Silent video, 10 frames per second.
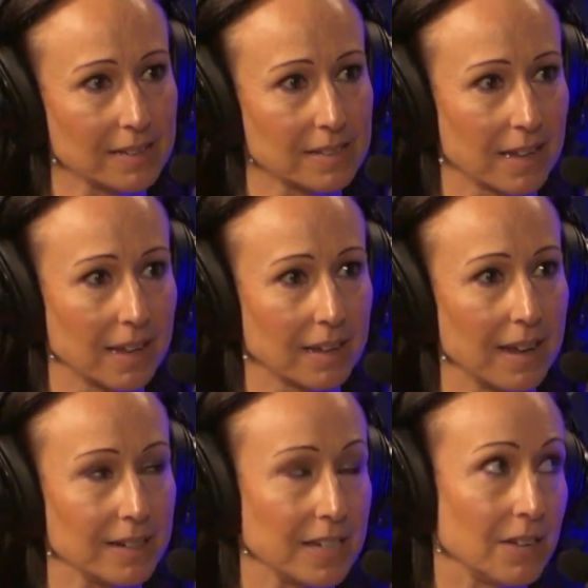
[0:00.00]
and saying
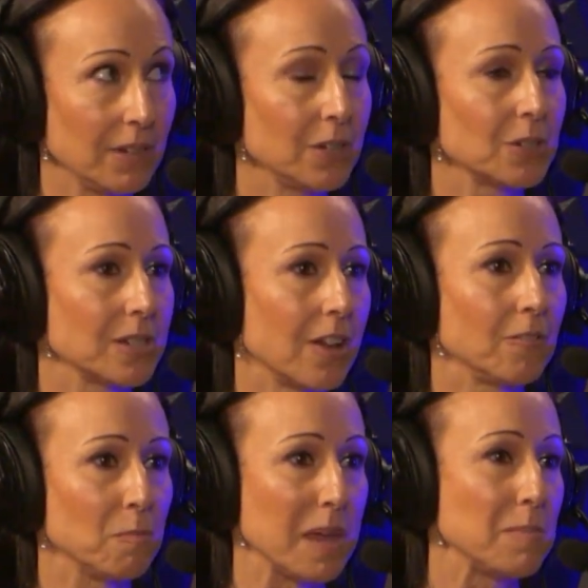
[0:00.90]
and giving yourself
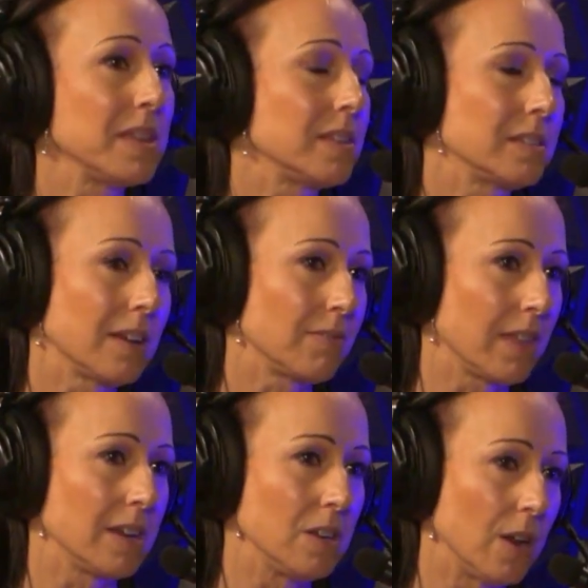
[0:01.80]
maybe the stuff
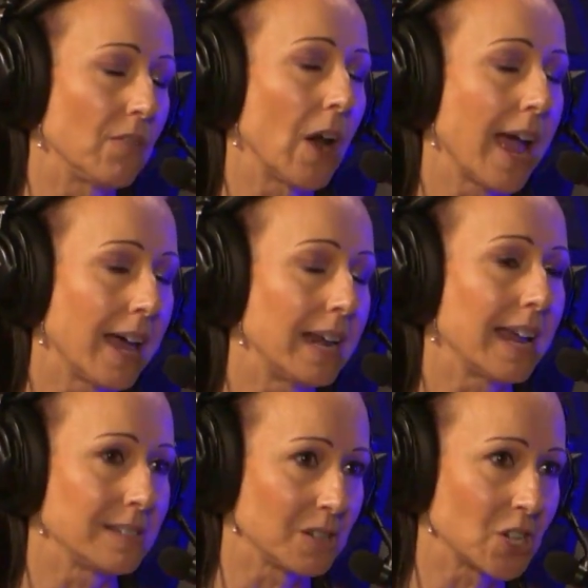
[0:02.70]
that you never had
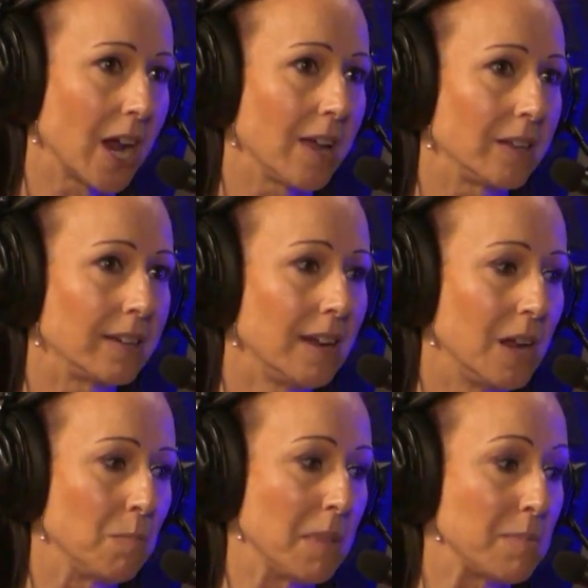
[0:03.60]
as a child,
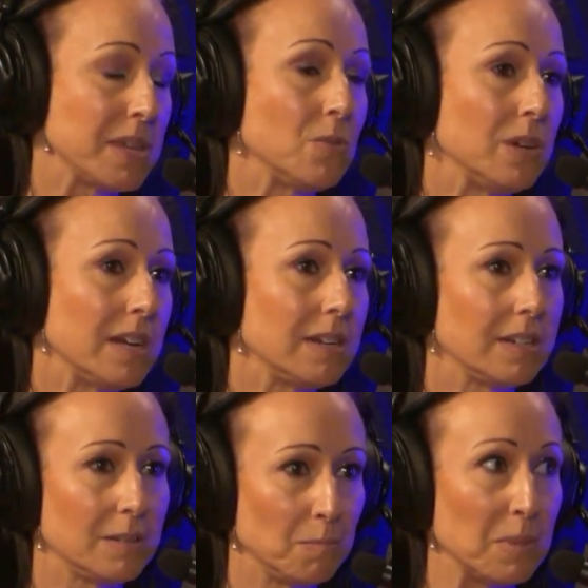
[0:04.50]
maybe you needed
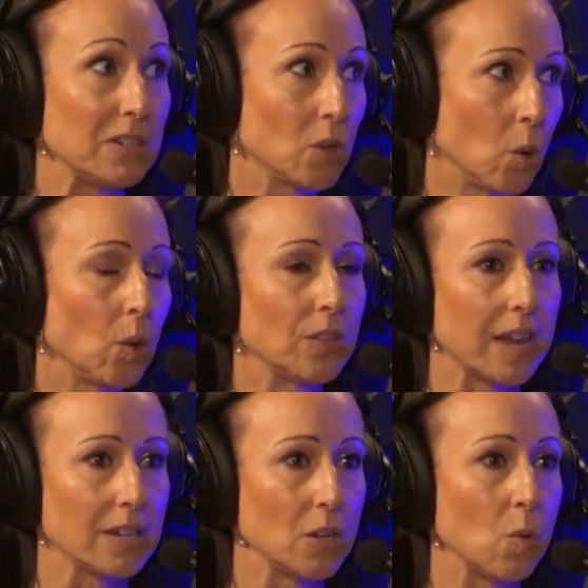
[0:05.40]
to be told
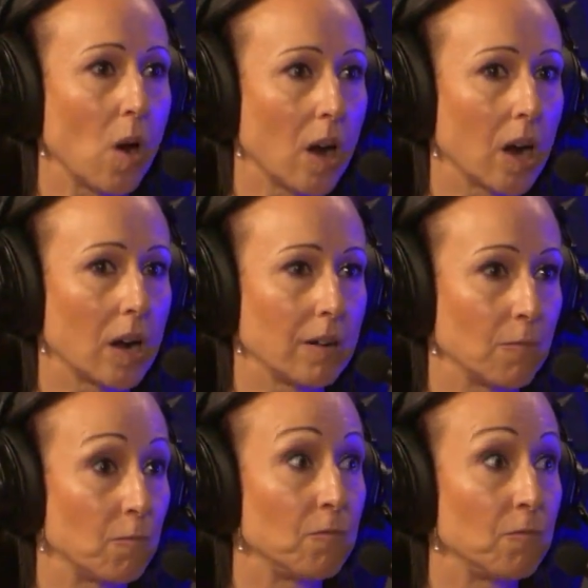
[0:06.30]
that you are